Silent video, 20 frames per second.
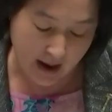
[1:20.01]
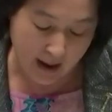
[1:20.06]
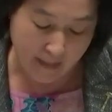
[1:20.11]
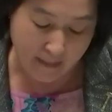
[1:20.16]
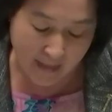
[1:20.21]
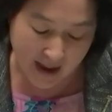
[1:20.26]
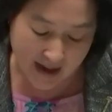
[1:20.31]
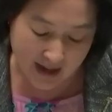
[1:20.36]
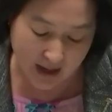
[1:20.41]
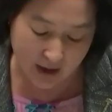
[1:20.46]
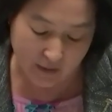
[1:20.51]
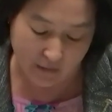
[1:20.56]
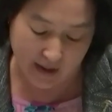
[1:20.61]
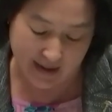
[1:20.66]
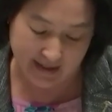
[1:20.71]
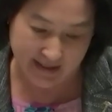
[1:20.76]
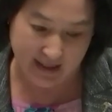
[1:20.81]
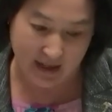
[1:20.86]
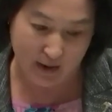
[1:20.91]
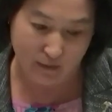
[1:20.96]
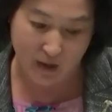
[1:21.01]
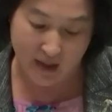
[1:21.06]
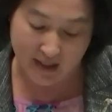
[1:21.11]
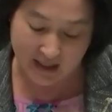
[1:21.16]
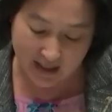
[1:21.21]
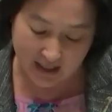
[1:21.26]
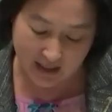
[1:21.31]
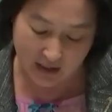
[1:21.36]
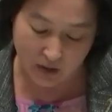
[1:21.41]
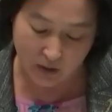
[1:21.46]
Many of us have
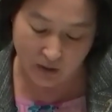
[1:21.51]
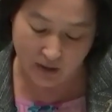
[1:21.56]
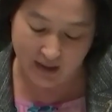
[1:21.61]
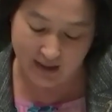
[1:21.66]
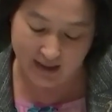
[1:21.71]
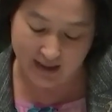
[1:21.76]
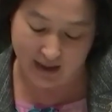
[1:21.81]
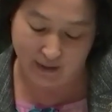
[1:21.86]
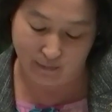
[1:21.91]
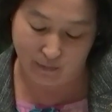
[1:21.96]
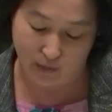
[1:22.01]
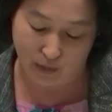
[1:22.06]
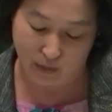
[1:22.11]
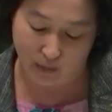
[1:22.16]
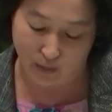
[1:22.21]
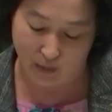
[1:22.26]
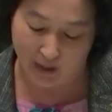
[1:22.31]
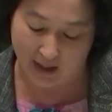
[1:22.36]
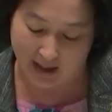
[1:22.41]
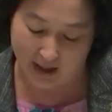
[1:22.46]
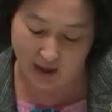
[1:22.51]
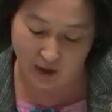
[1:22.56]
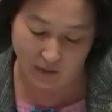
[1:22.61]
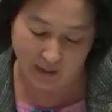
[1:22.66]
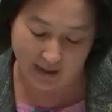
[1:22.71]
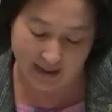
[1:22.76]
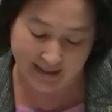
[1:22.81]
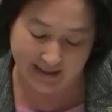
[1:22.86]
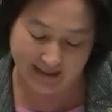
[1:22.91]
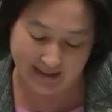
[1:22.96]
continued to suffer through an
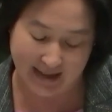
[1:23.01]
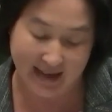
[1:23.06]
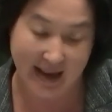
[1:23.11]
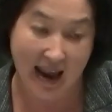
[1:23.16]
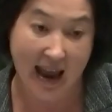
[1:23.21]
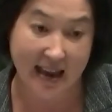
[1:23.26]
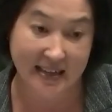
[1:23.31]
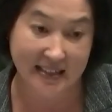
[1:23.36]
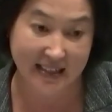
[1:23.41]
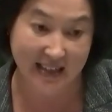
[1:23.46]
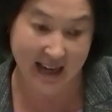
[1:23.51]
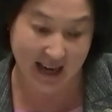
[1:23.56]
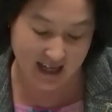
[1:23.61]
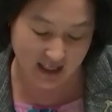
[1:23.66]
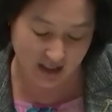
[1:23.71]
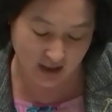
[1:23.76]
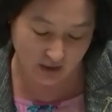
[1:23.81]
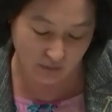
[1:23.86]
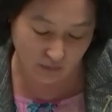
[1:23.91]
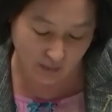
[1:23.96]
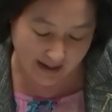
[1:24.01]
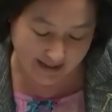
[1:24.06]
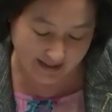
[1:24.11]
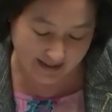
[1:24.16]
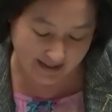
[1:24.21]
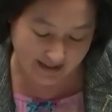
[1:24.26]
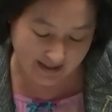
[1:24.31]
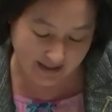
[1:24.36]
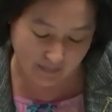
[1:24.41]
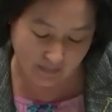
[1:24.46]
increase in anti-Asian
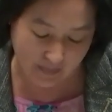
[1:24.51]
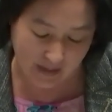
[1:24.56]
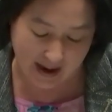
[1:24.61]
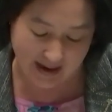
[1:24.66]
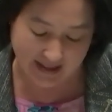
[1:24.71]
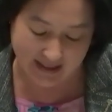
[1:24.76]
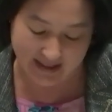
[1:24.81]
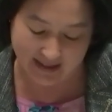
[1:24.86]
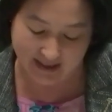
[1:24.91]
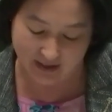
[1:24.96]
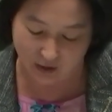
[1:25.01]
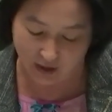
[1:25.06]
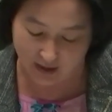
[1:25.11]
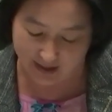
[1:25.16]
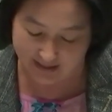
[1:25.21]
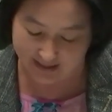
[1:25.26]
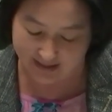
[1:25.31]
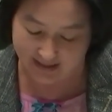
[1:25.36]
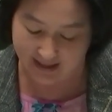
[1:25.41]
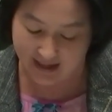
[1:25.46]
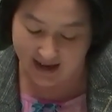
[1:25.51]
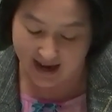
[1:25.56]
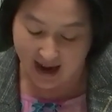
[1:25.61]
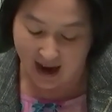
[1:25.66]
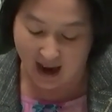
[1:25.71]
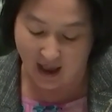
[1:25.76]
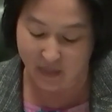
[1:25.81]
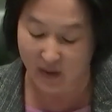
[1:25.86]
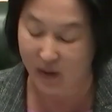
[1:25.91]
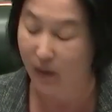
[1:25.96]
racism and distrust,
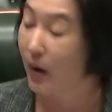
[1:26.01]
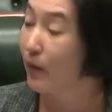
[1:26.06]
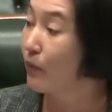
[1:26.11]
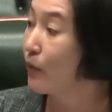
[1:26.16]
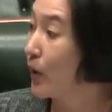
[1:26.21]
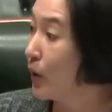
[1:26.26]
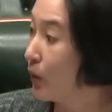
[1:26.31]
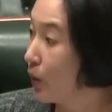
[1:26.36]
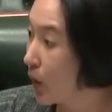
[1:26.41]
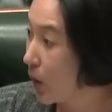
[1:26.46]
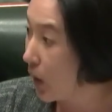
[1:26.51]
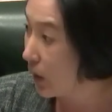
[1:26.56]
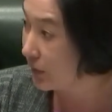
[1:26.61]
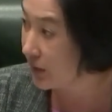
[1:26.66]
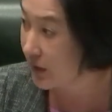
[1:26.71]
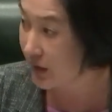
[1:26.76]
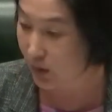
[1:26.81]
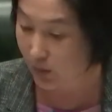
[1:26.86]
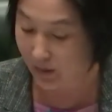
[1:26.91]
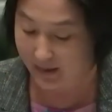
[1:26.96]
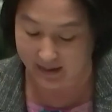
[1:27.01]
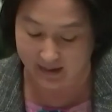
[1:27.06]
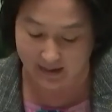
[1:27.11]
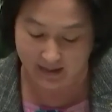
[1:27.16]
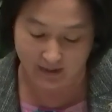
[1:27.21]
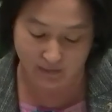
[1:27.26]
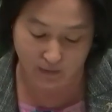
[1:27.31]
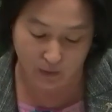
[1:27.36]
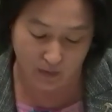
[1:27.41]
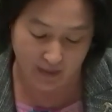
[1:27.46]
and there are real
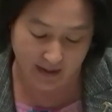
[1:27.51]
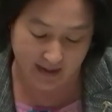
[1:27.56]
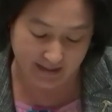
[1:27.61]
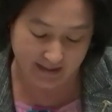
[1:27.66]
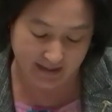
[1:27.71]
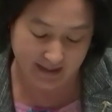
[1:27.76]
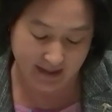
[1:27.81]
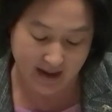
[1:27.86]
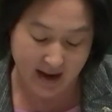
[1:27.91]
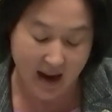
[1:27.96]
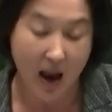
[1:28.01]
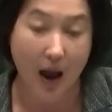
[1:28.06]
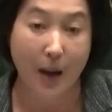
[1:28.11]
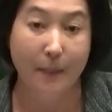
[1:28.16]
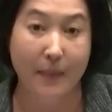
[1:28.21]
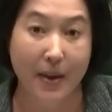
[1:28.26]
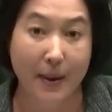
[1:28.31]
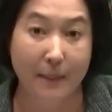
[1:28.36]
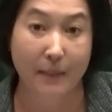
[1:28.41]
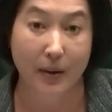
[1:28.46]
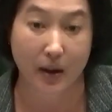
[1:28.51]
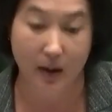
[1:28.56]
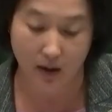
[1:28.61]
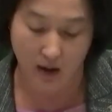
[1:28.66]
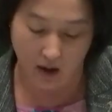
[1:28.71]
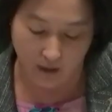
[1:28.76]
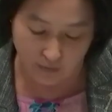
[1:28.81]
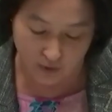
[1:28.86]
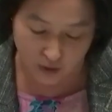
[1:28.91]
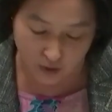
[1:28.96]
consequences for this. A member
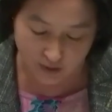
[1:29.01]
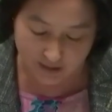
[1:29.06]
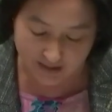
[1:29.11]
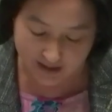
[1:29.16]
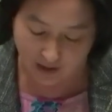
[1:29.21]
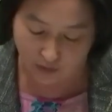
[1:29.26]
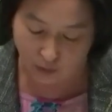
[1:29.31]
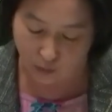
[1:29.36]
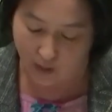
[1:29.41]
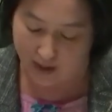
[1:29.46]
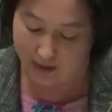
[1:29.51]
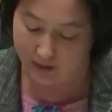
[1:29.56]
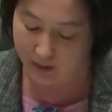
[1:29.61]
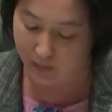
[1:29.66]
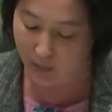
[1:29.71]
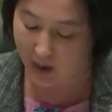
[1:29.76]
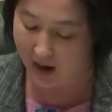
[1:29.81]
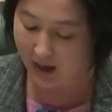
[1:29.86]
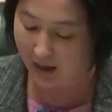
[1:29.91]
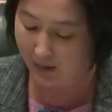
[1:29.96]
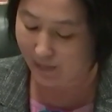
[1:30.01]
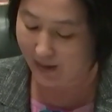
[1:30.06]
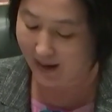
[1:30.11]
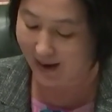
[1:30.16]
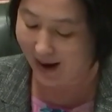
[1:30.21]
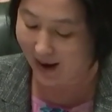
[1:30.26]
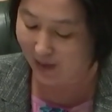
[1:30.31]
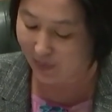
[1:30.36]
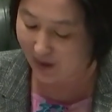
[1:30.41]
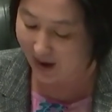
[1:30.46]
of the New South Wales Parliament
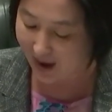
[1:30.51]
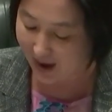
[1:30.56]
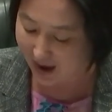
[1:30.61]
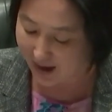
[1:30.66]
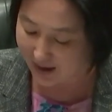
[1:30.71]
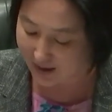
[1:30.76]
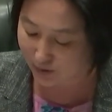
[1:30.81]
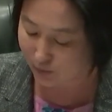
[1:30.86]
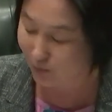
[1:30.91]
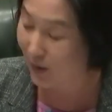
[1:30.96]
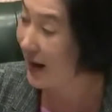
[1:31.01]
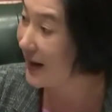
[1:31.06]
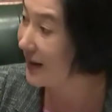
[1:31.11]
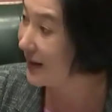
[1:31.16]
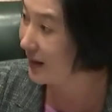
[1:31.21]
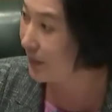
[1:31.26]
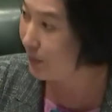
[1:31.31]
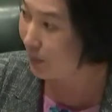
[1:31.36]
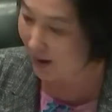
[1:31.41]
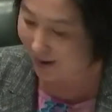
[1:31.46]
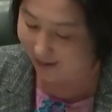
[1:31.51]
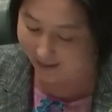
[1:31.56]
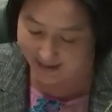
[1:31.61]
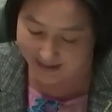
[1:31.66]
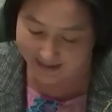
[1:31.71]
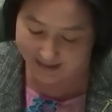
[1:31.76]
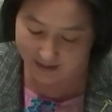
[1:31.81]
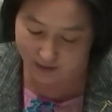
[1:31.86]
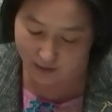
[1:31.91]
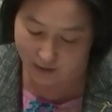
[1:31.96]
had their house raided by
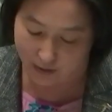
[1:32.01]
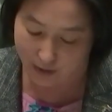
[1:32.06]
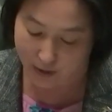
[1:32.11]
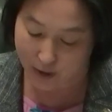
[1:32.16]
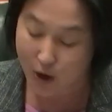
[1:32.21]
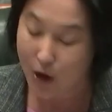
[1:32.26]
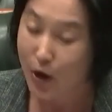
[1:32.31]
ASIO.